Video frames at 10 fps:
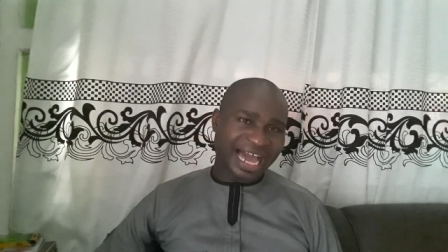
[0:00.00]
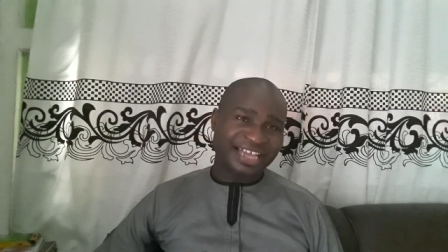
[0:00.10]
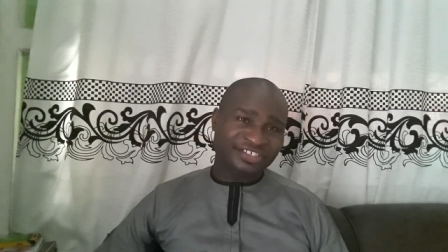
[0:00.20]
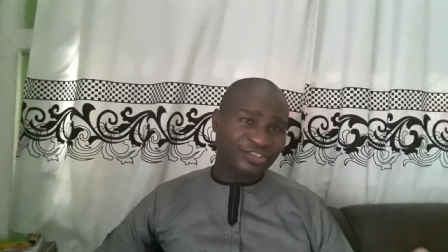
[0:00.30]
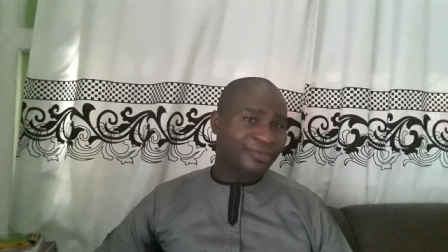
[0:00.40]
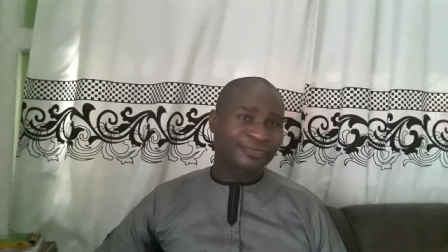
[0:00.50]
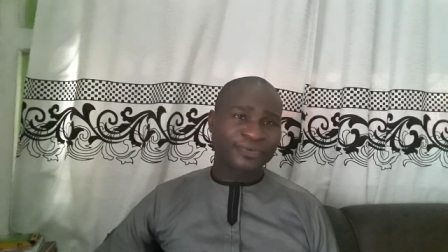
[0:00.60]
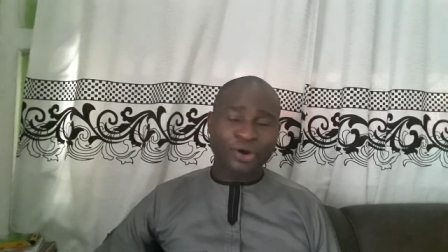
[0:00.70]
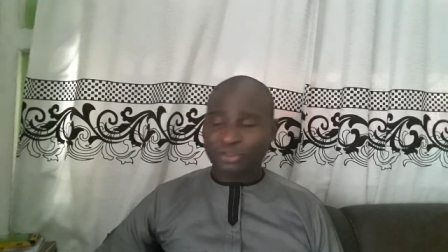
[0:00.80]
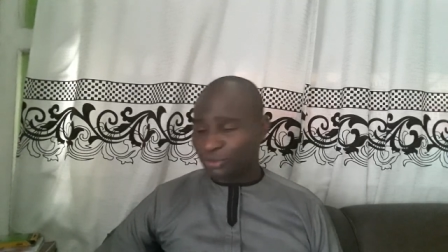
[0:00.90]
iStock
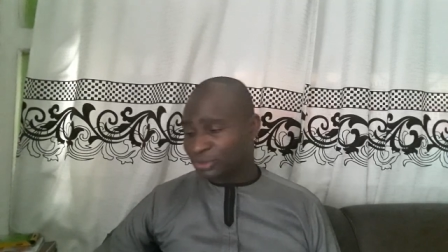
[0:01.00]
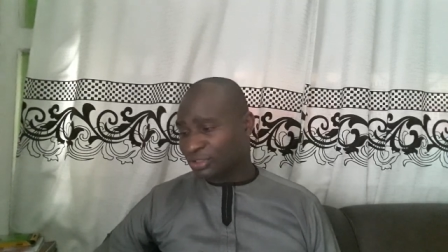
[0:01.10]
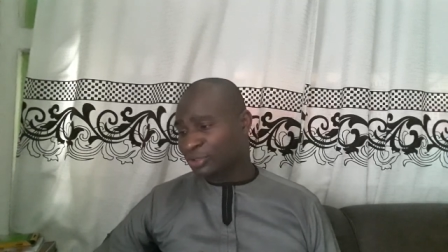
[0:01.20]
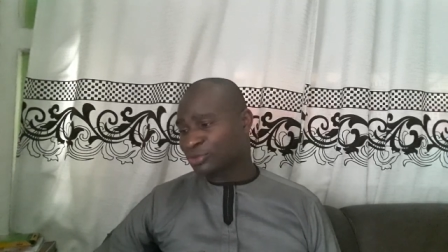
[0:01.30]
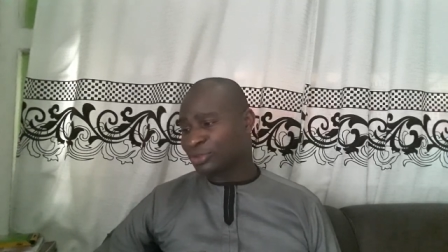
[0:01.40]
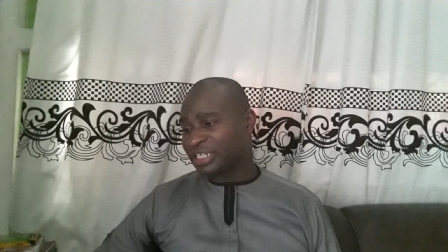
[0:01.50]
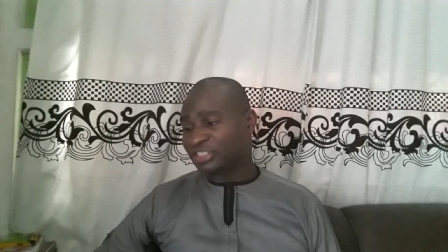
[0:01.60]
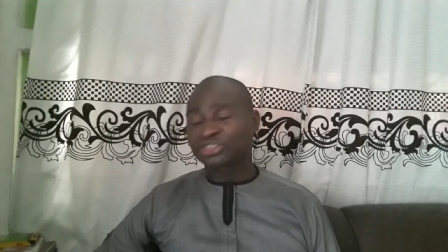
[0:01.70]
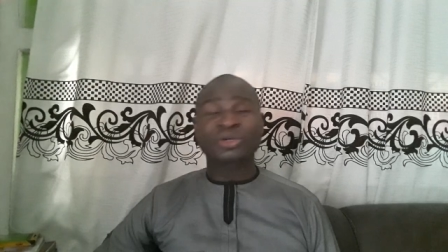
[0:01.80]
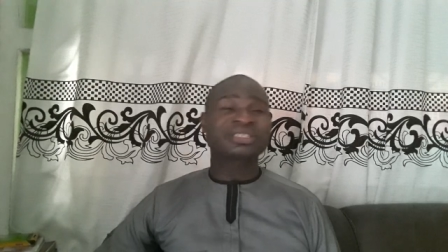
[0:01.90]
42 is also there,
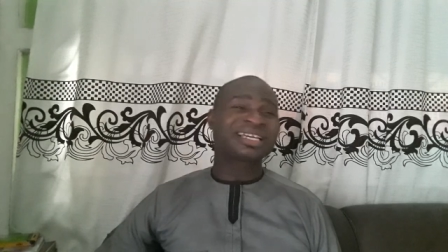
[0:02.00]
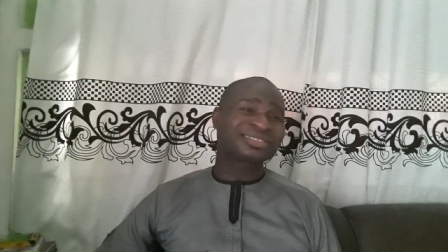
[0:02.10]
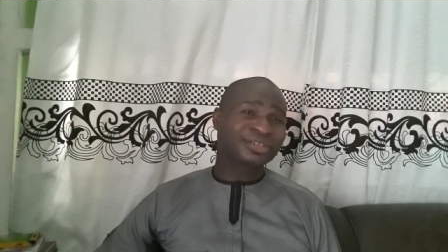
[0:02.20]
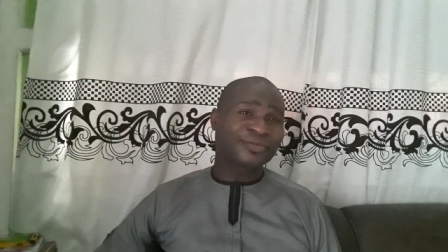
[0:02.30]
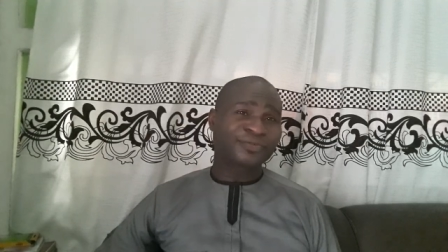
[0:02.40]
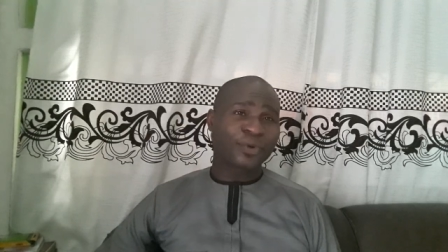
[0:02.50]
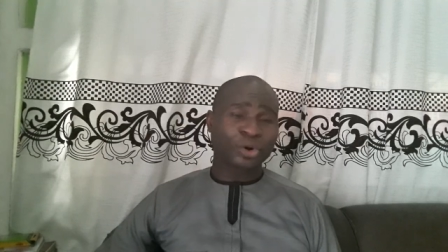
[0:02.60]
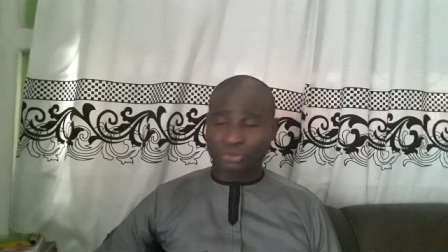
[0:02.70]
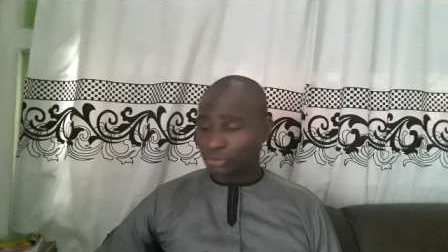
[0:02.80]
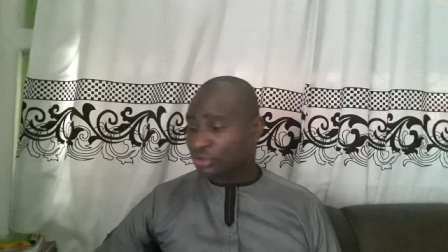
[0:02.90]
Shorter photo,
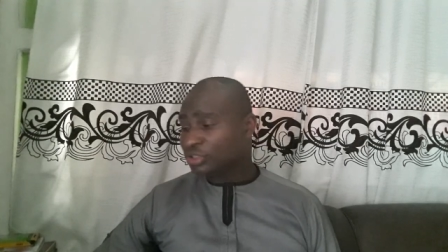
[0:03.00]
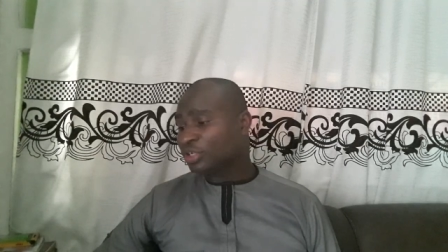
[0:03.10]
42,